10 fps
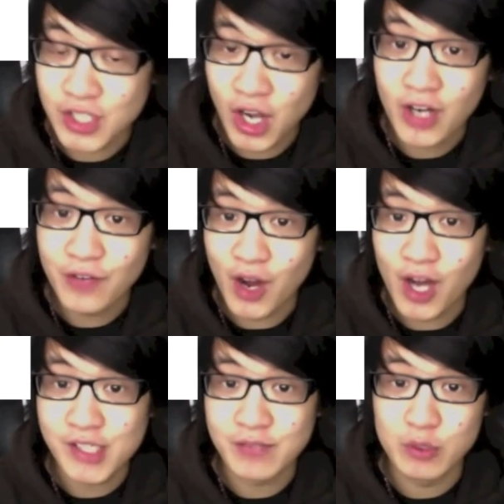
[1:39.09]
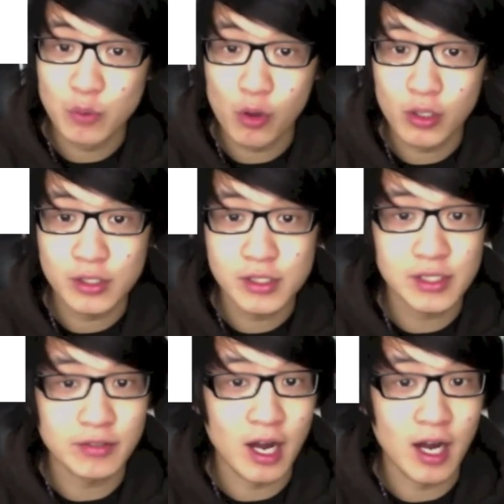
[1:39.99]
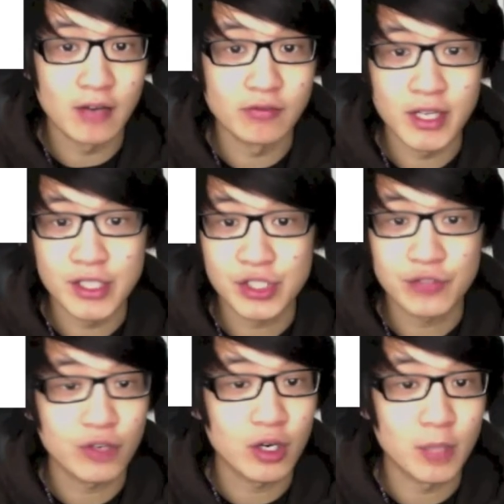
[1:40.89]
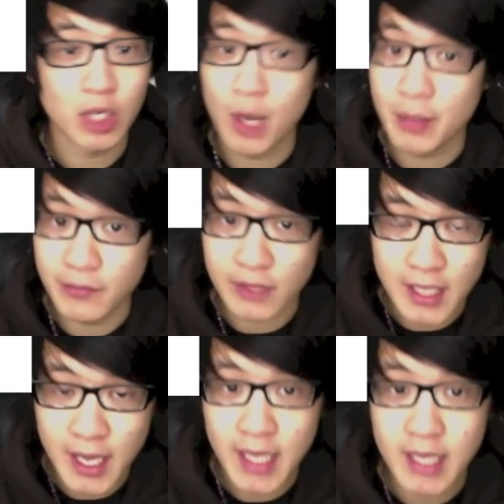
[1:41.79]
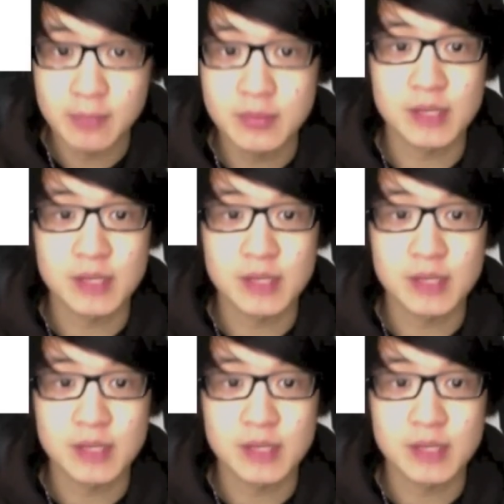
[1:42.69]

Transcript: Ton of awesome rewards ranging from a copy of the game,